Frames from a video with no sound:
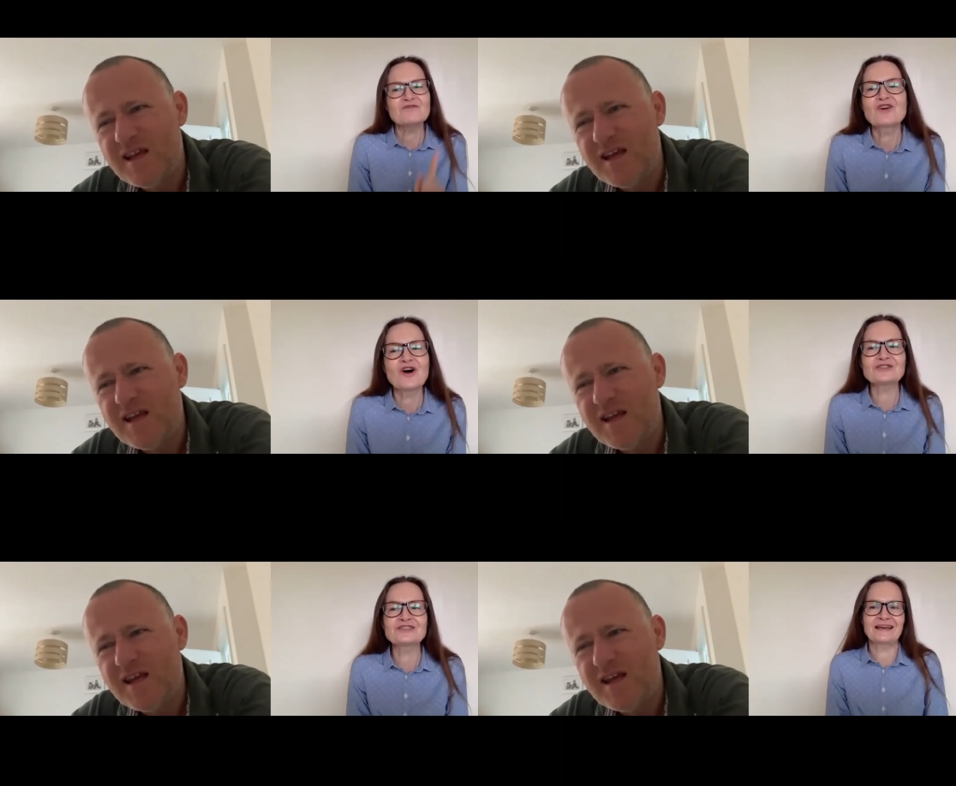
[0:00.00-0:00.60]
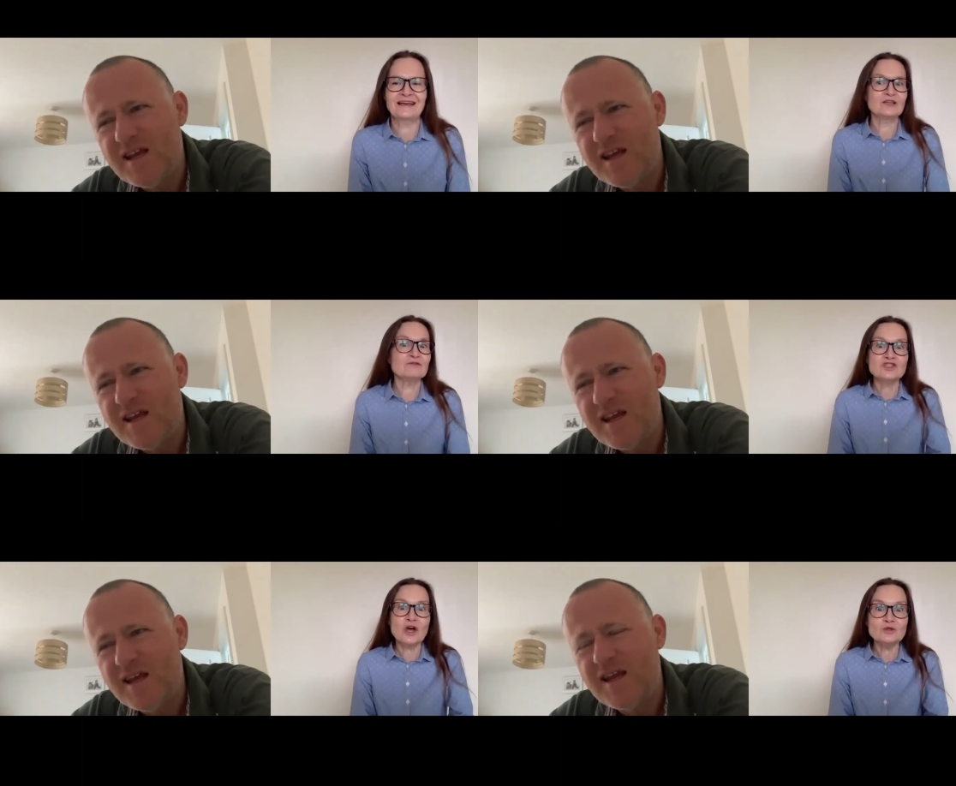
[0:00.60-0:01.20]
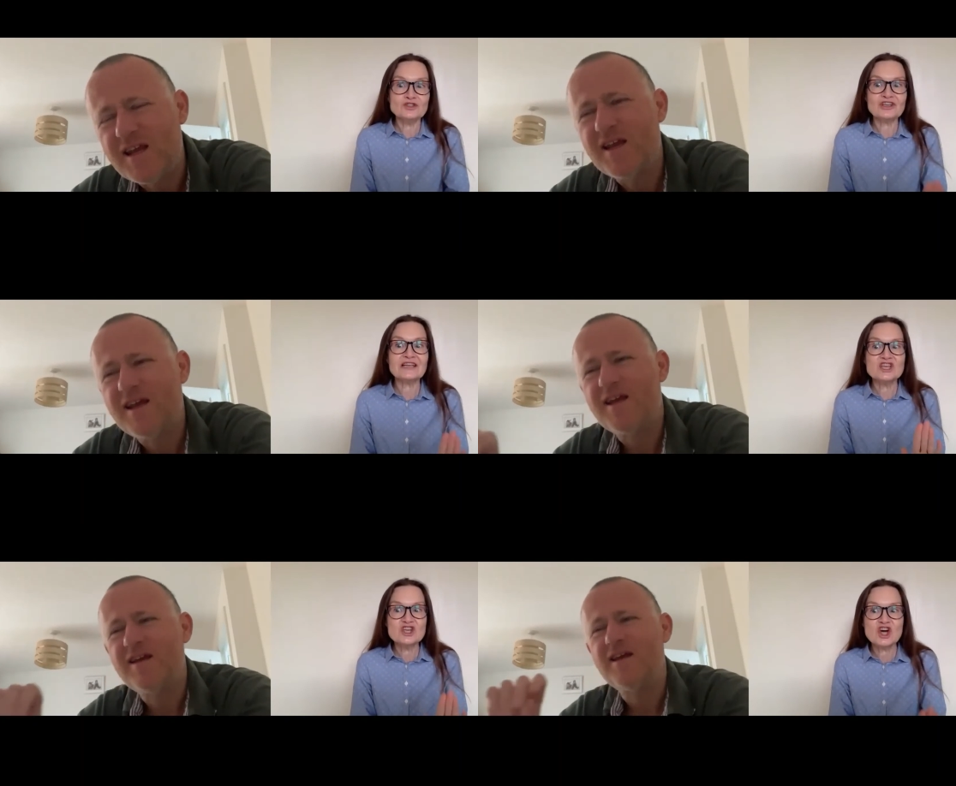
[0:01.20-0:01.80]
Speaker 1: You've got it. You've
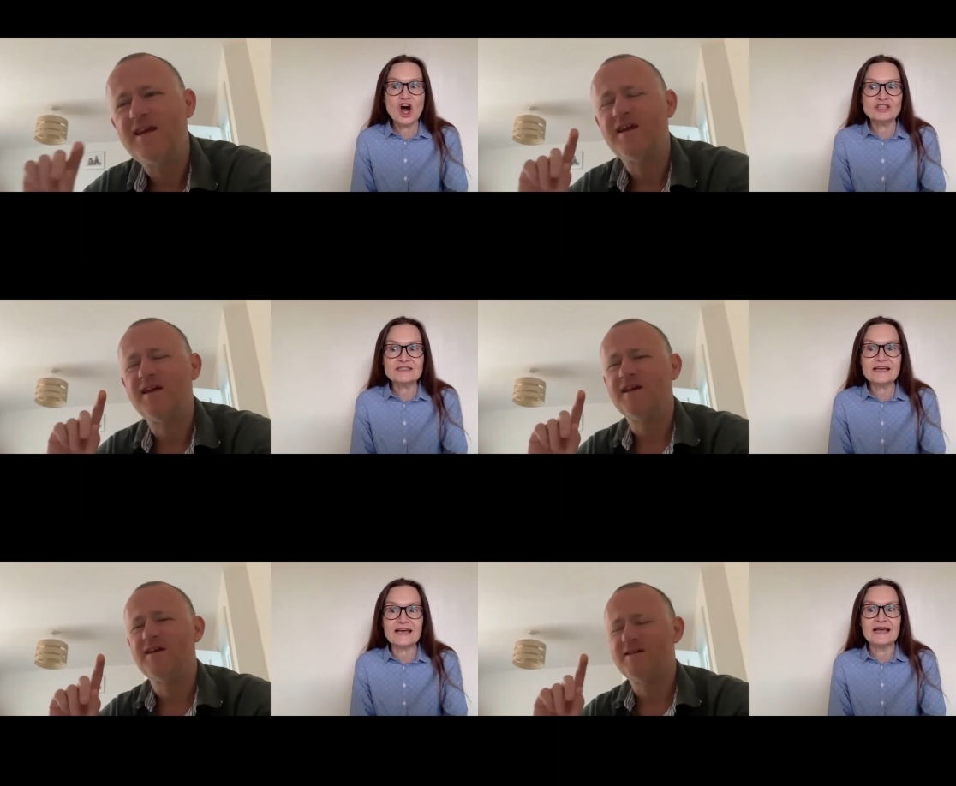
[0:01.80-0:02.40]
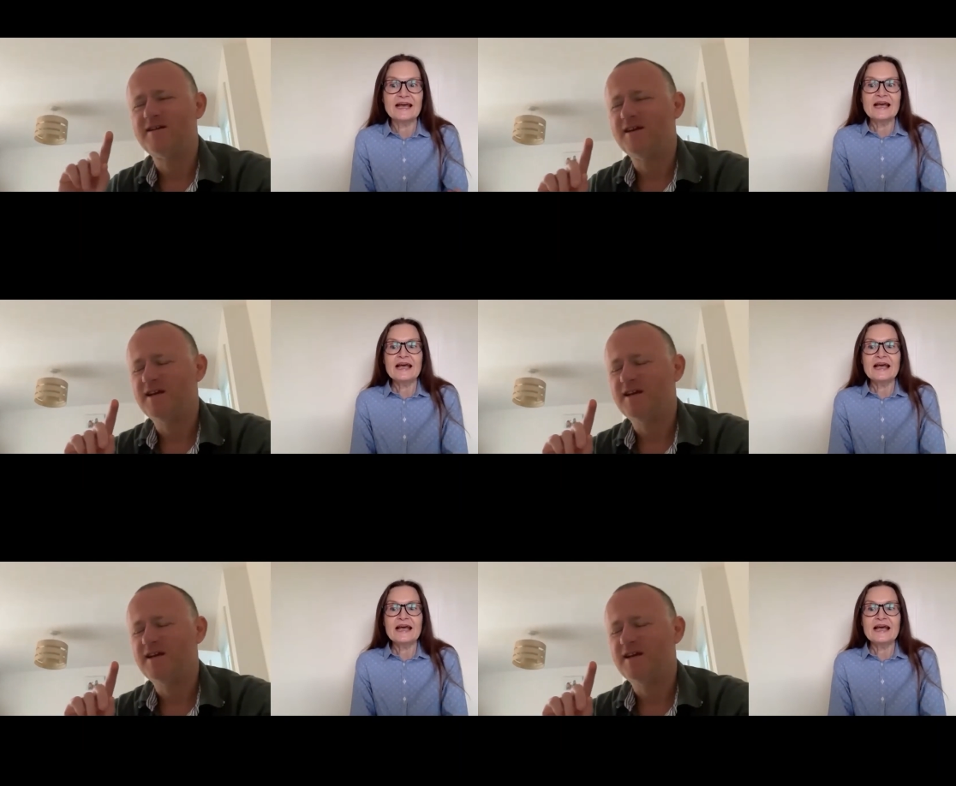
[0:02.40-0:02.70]
totally got it.